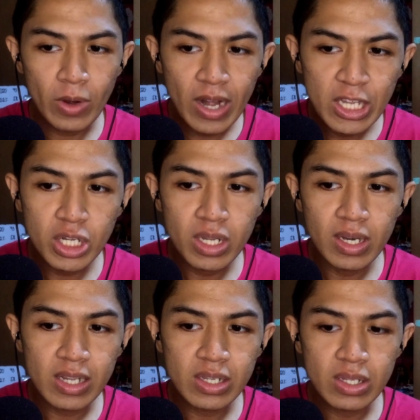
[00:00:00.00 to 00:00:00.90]

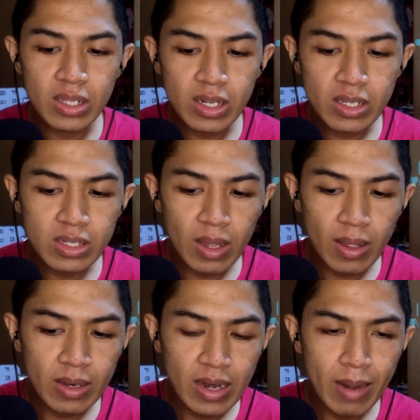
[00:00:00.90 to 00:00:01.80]
religion that is
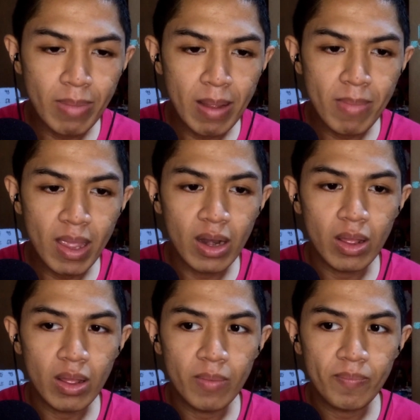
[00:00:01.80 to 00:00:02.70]
led by men
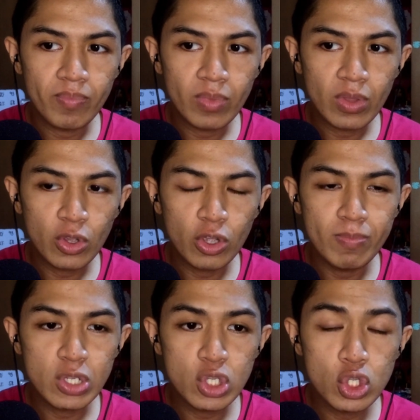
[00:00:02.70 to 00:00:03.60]

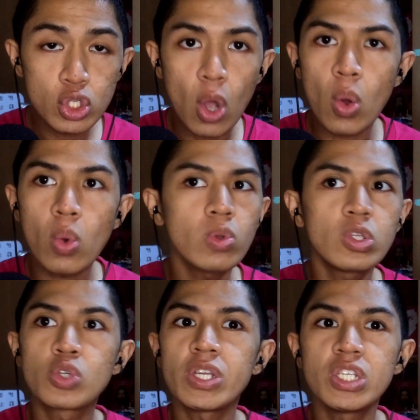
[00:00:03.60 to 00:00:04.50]
could be
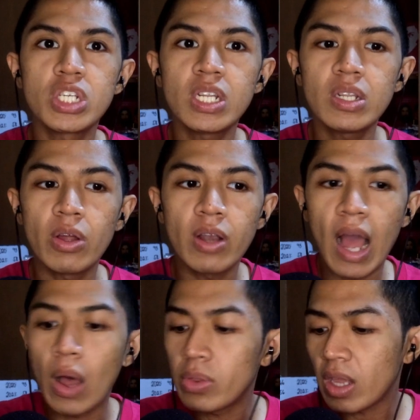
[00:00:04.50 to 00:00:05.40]
so stringent on
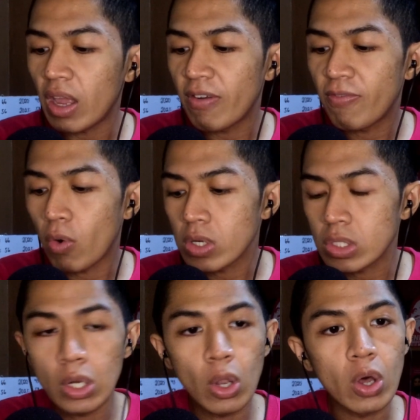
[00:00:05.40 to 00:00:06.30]
how they
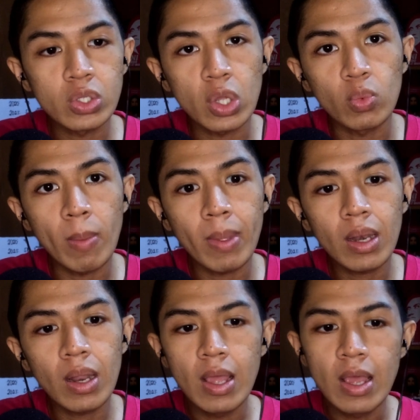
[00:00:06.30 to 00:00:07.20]
enforce laws on
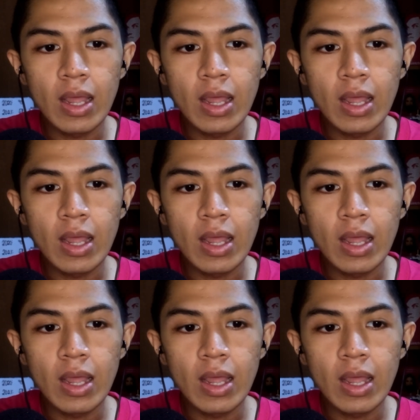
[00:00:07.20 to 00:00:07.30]
women.